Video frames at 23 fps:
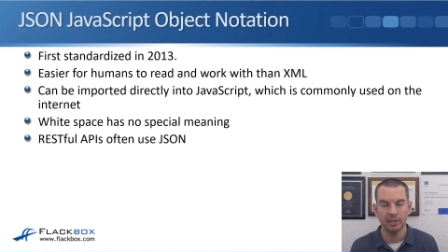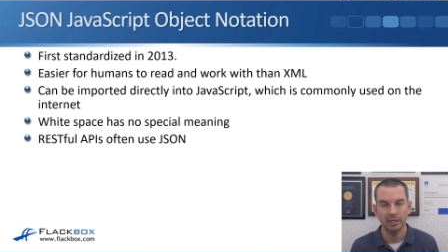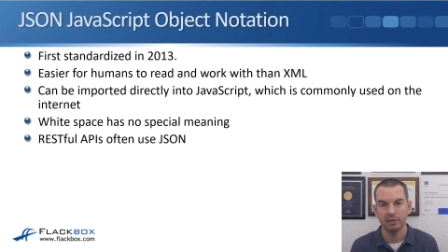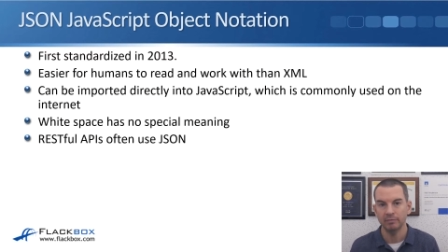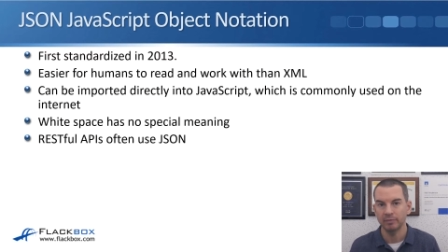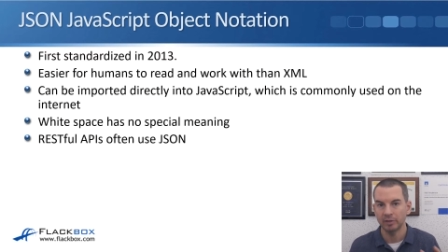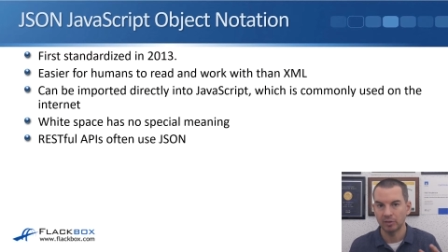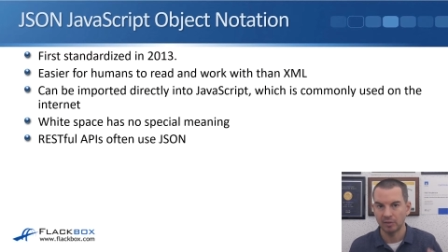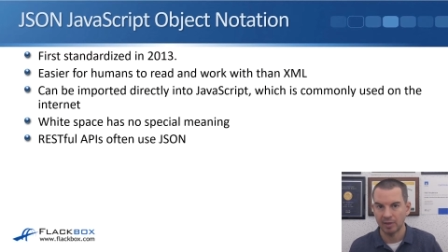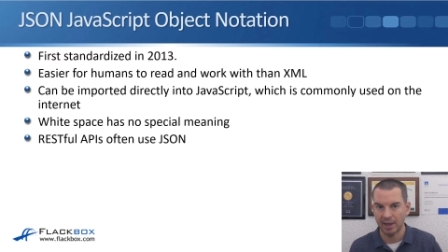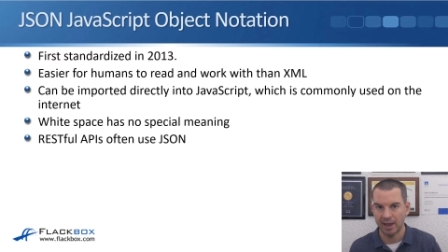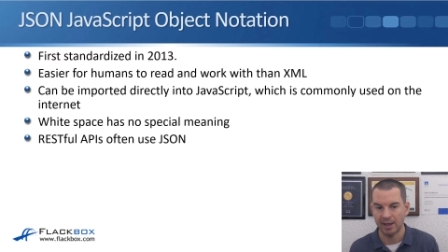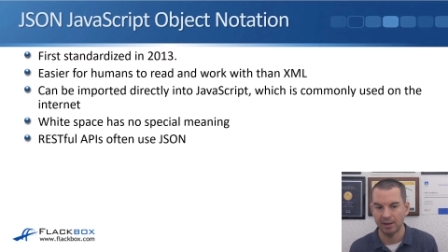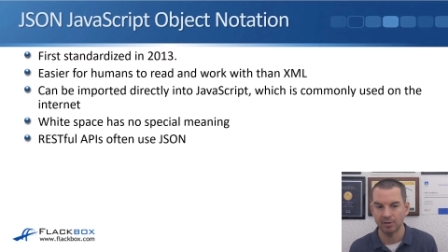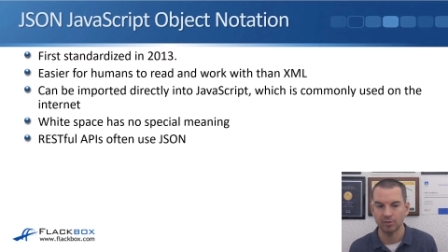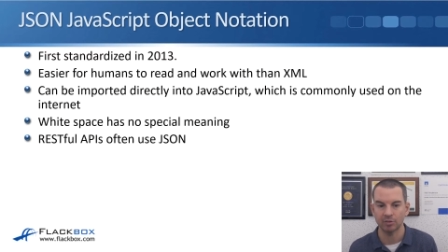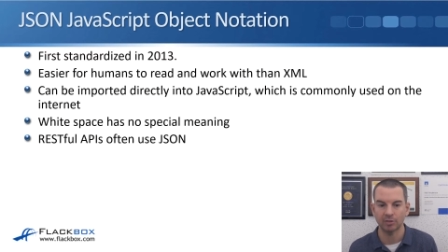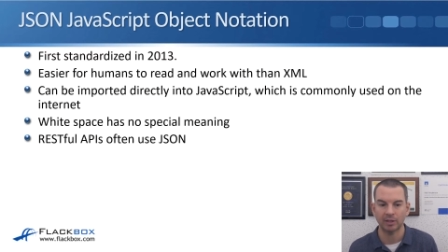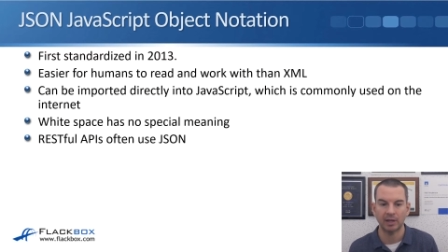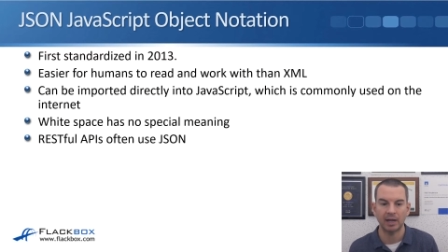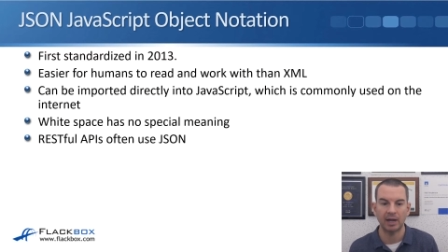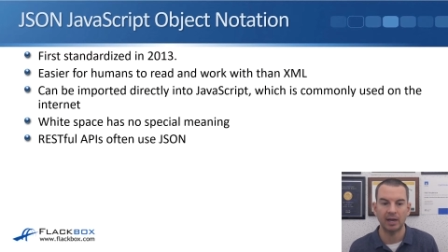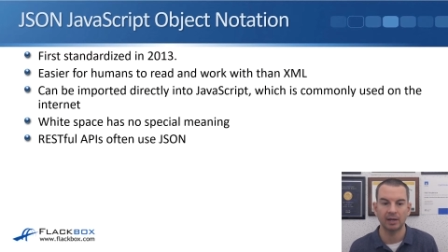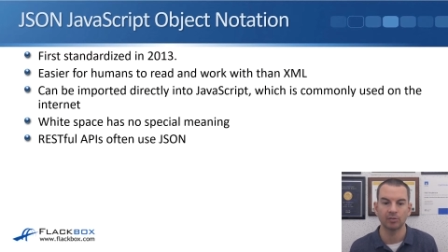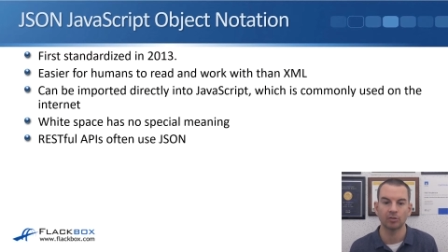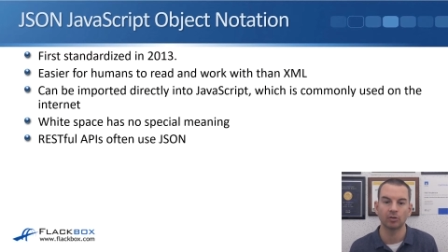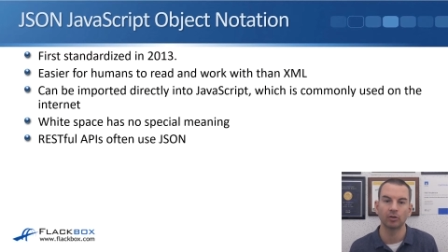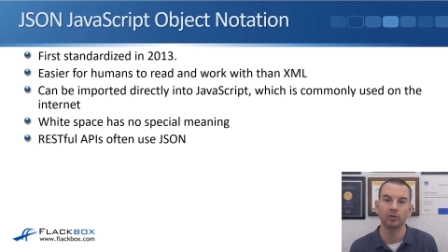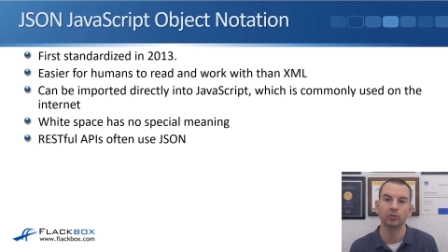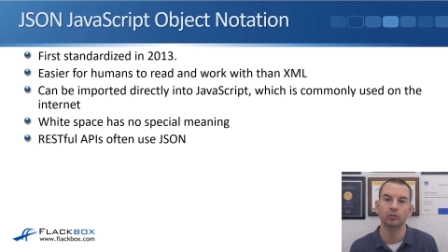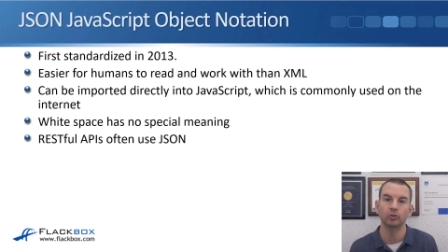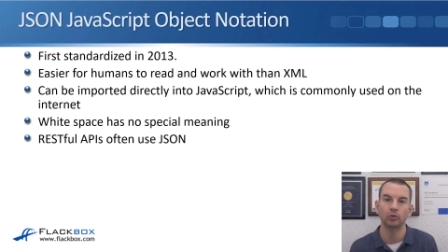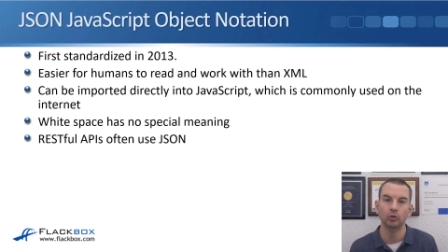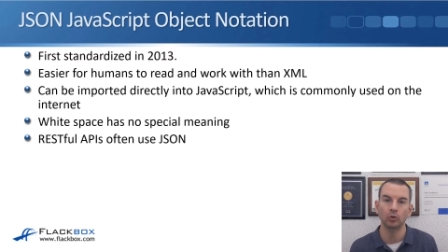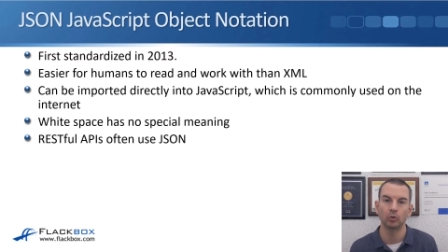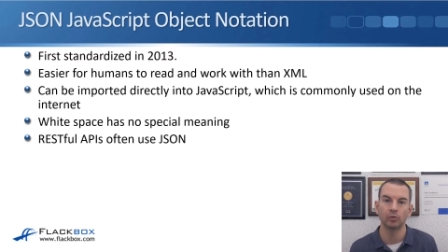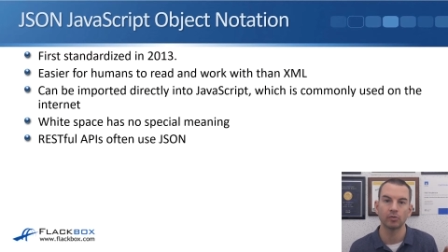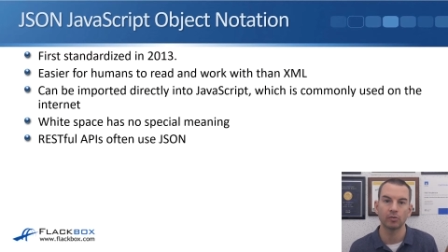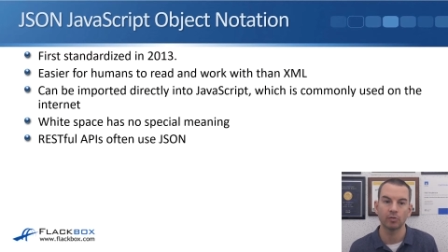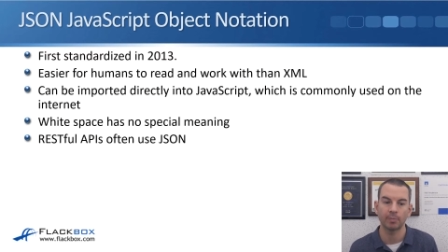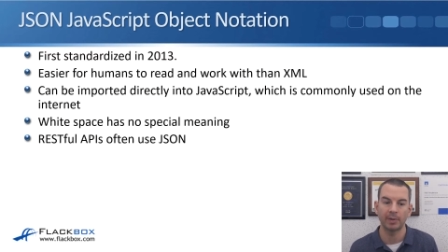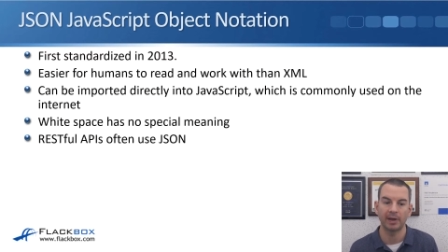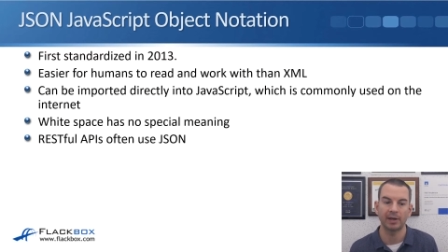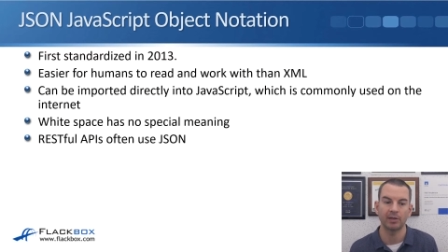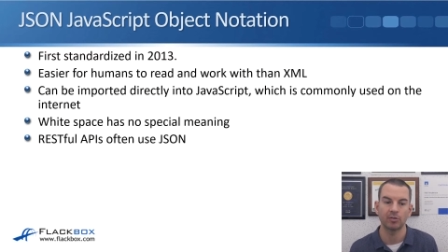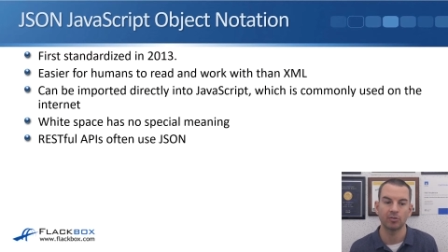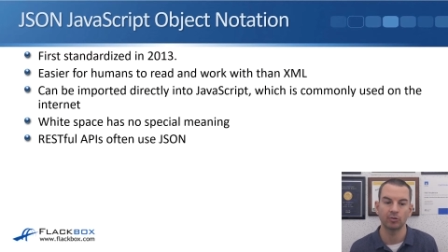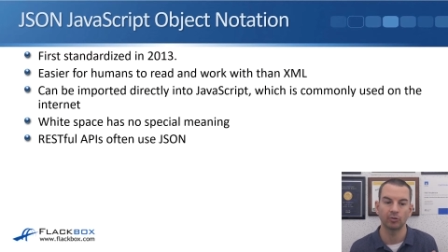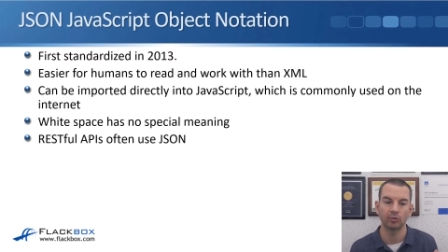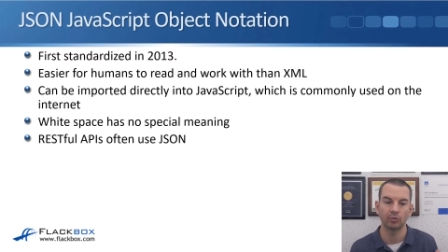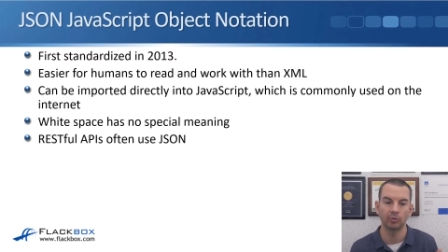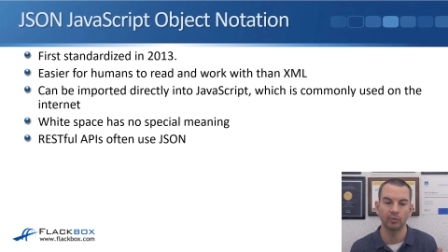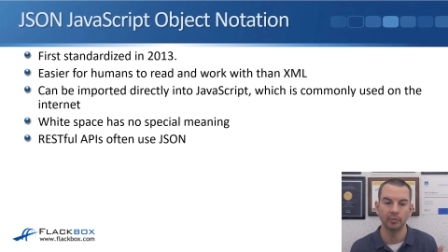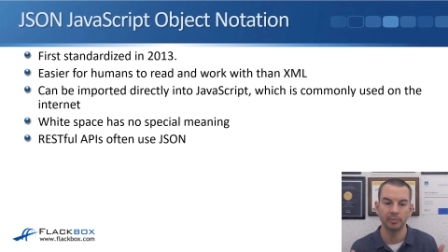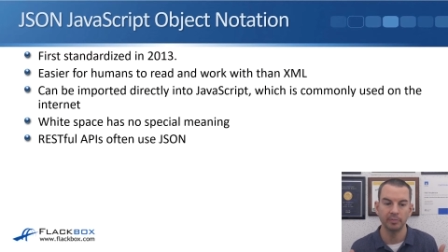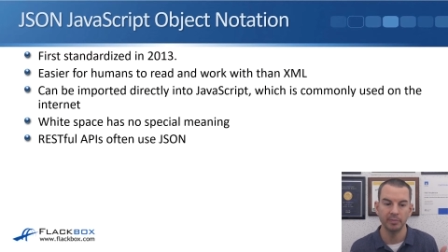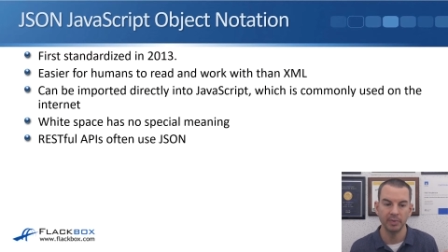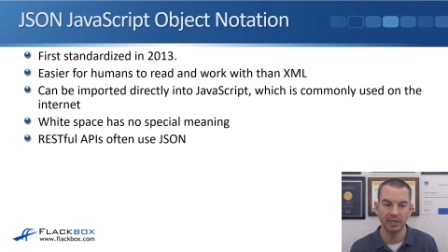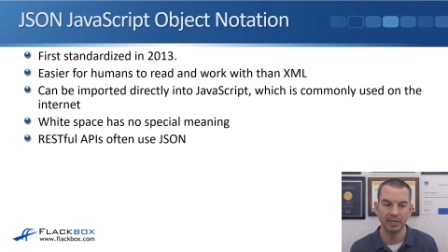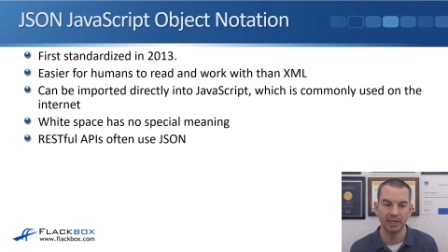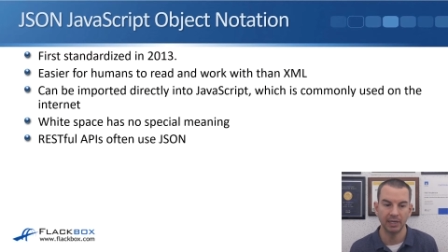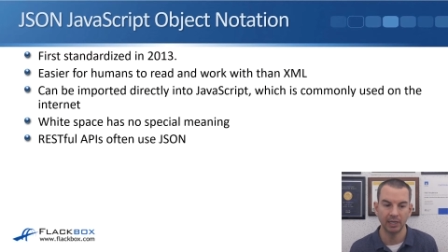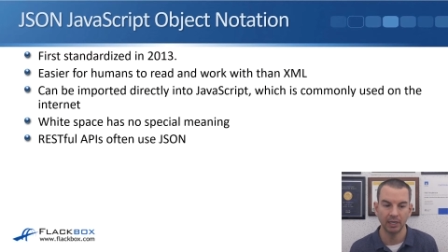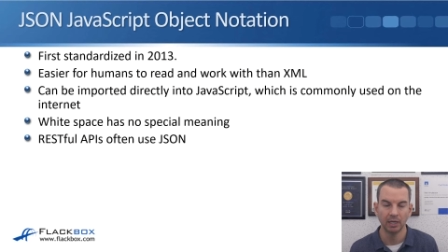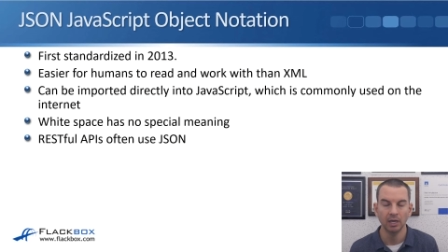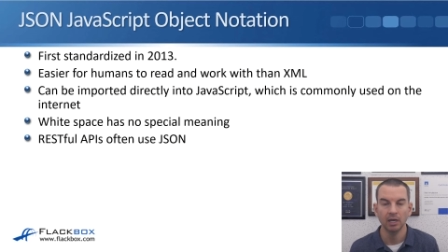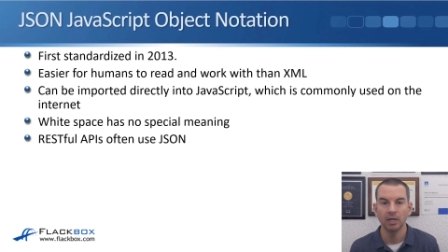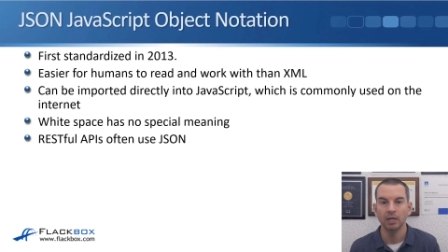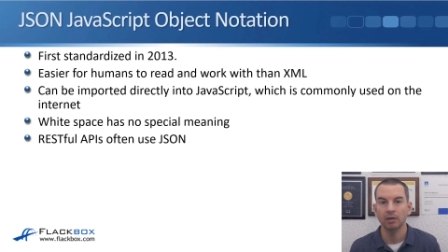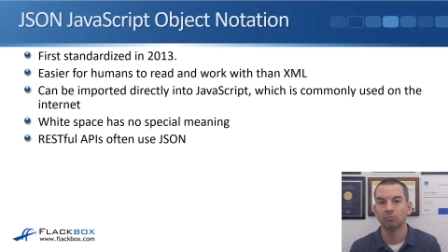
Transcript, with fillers: in the text has got no special meaning.